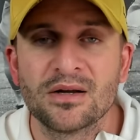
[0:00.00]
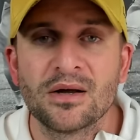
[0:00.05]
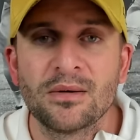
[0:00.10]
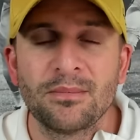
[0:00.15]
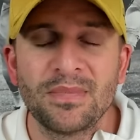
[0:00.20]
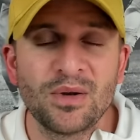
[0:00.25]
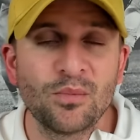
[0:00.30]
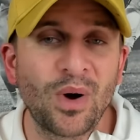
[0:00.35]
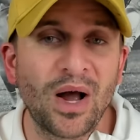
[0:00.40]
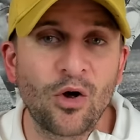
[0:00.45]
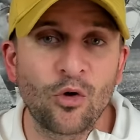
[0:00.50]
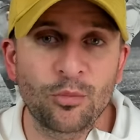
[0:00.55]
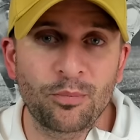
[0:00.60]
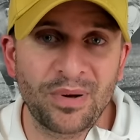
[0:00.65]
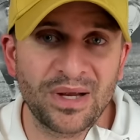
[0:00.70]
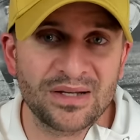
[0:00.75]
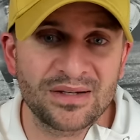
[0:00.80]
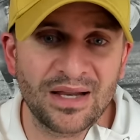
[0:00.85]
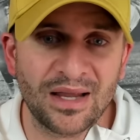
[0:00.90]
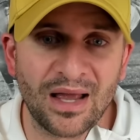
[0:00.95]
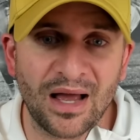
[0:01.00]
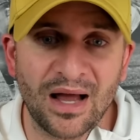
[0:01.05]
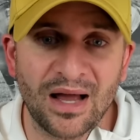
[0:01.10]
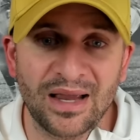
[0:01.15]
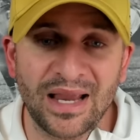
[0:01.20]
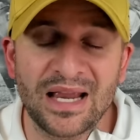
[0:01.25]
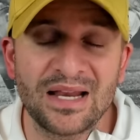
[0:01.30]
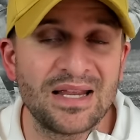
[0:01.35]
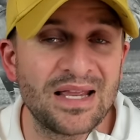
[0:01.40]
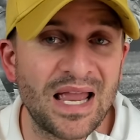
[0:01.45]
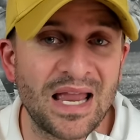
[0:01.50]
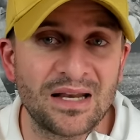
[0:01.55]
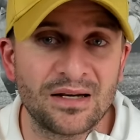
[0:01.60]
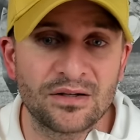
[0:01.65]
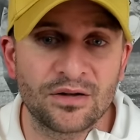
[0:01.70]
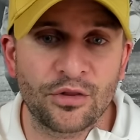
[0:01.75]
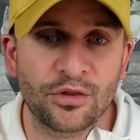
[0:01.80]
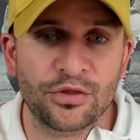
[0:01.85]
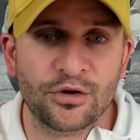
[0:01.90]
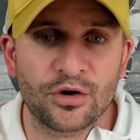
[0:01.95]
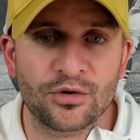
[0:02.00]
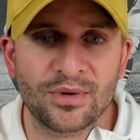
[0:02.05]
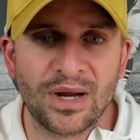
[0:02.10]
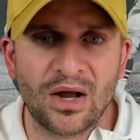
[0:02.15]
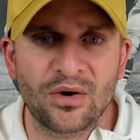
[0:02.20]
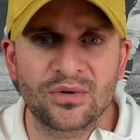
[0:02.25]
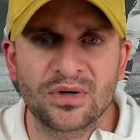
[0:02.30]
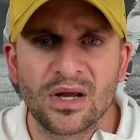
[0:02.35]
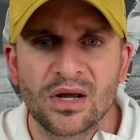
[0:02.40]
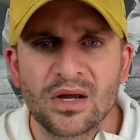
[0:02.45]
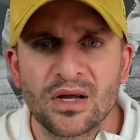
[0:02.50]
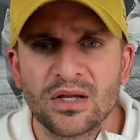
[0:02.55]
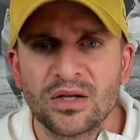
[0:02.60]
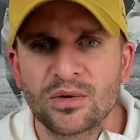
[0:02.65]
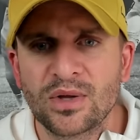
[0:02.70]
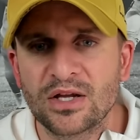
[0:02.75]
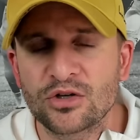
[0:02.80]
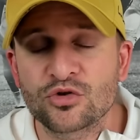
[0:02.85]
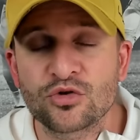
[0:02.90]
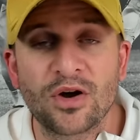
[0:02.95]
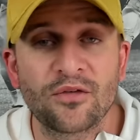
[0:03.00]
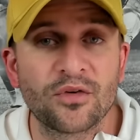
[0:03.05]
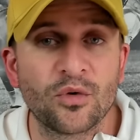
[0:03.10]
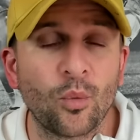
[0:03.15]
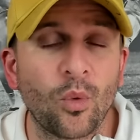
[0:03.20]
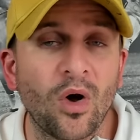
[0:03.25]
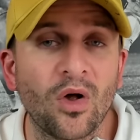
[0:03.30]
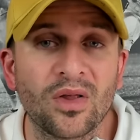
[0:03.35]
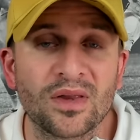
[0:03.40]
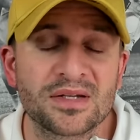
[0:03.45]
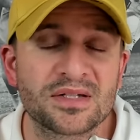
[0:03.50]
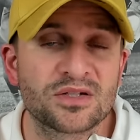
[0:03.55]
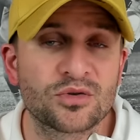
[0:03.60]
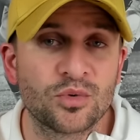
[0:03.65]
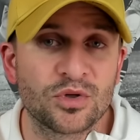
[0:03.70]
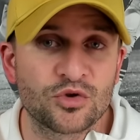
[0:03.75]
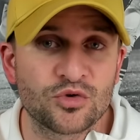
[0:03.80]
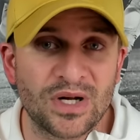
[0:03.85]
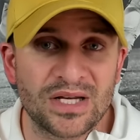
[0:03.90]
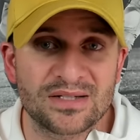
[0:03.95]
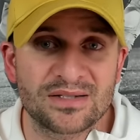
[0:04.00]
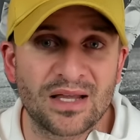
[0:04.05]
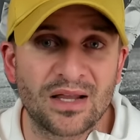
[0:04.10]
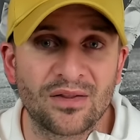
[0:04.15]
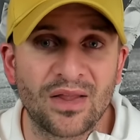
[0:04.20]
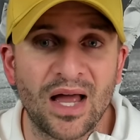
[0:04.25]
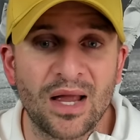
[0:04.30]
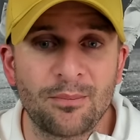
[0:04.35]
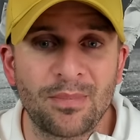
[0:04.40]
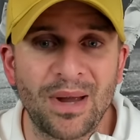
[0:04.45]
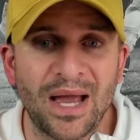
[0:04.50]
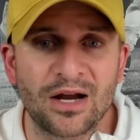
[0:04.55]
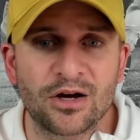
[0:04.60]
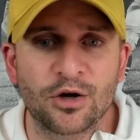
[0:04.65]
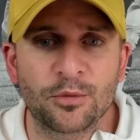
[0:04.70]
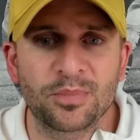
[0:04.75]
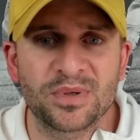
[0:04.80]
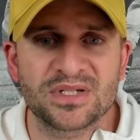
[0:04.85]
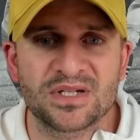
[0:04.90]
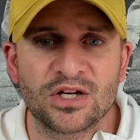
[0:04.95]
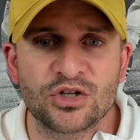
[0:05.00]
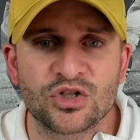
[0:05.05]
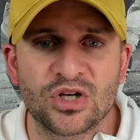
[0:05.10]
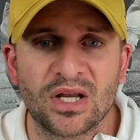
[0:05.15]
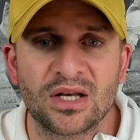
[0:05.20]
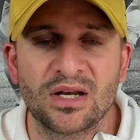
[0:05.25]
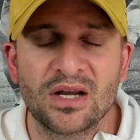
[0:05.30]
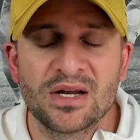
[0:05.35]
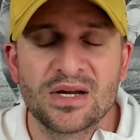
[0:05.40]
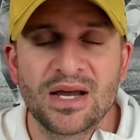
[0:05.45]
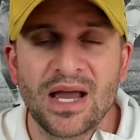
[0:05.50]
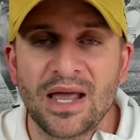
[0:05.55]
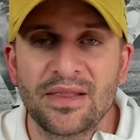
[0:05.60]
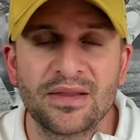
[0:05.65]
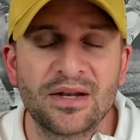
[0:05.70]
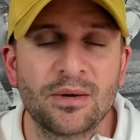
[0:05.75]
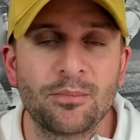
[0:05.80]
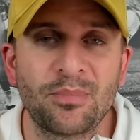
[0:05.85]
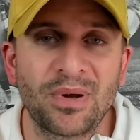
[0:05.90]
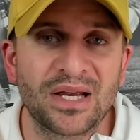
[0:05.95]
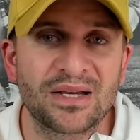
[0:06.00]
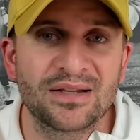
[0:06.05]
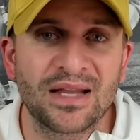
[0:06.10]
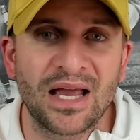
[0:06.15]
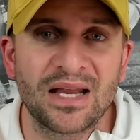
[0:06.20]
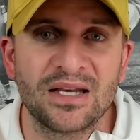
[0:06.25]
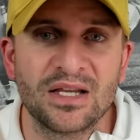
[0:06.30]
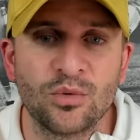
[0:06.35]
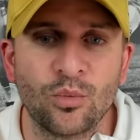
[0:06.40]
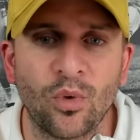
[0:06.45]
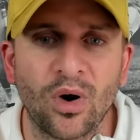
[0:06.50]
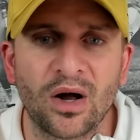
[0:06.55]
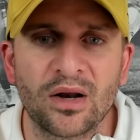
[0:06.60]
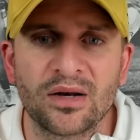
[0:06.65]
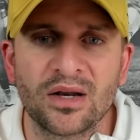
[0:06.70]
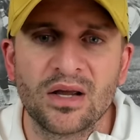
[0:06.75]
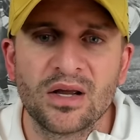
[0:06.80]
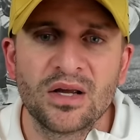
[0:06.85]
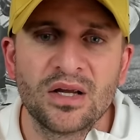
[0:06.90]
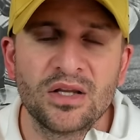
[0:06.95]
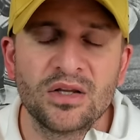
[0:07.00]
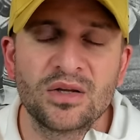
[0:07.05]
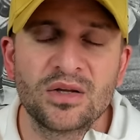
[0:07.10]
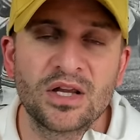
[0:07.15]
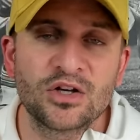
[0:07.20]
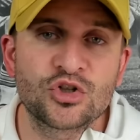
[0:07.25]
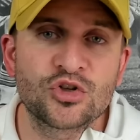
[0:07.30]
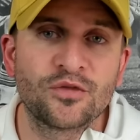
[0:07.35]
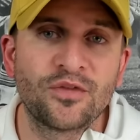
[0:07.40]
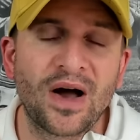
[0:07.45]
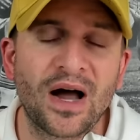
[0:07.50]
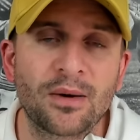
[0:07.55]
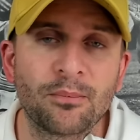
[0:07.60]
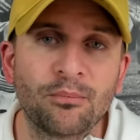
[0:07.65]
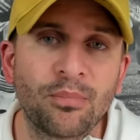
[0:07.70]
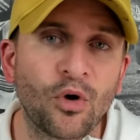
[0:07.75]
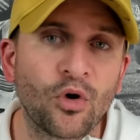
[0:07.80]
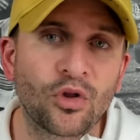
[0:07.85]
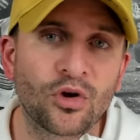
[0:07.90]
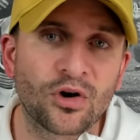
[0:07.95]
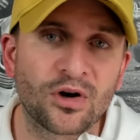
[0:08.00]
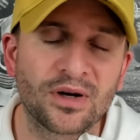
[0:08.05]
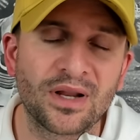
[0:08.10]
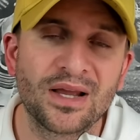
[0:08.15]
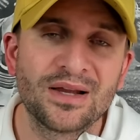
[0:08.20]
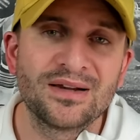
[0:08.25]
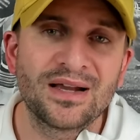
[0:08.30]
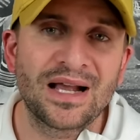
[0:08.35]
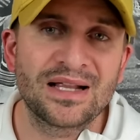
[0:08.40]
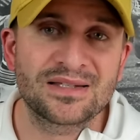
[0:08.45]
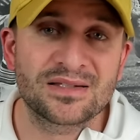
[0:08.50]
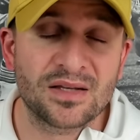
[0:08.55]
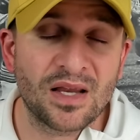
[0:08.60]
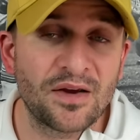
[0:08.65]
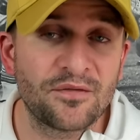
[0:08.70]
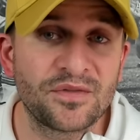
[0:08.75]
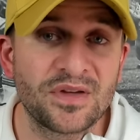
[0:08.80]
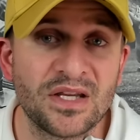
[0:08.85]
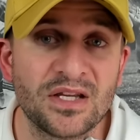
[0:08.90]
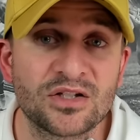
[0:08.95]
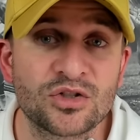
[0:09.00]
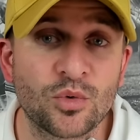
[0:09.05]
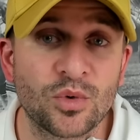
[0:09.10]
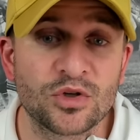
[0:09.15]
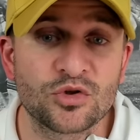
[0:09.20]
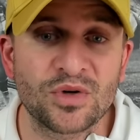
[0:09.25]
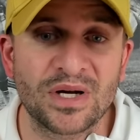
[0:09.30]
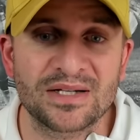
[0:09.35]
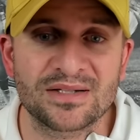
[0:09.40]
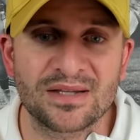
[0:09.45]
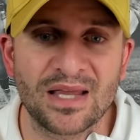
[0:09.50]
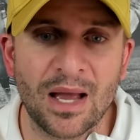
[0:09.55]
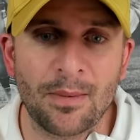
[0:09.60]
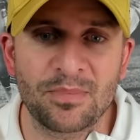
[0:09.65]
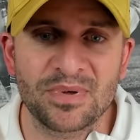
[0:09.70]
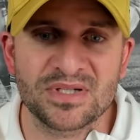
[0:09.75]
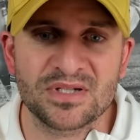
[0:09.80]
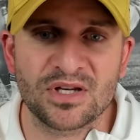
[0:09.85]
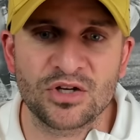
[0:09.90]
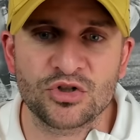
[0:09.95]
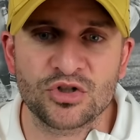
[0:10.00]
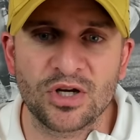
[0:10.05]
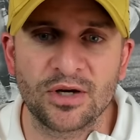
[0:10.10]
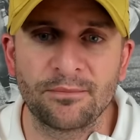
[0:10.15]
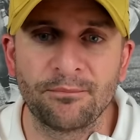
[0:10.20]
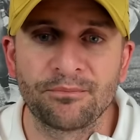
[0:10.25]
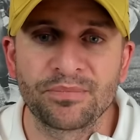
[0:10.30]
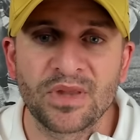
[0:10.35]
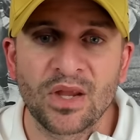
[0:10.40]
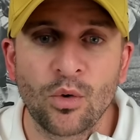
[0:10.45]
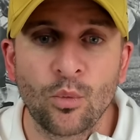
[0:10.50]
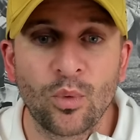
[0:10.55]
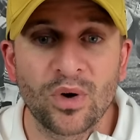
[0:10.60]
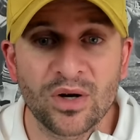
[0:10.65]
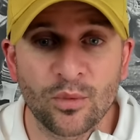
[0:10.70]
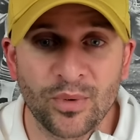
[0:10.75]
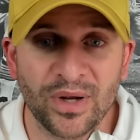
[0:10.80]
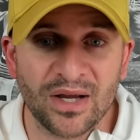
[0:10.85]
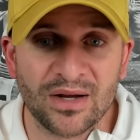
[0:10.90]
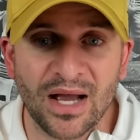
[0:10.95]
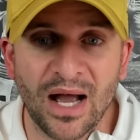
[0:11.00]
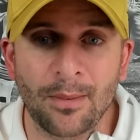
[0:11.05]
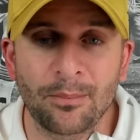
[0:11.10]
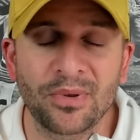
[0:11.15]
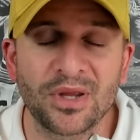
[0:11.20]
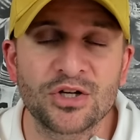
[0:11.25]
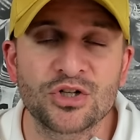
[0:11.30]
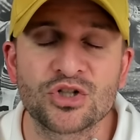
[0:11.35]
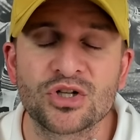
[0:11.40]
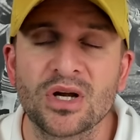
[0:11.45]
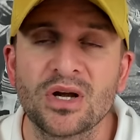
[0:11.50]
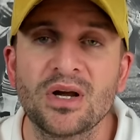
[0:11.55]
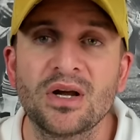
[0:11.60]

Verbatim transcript: Meanwhile, with pick 88 in the third round, you get Trevin Wallace to address that linebacker position. And then in pick 91, you get Javon Bullard at safety to address that position. What did we accomplish?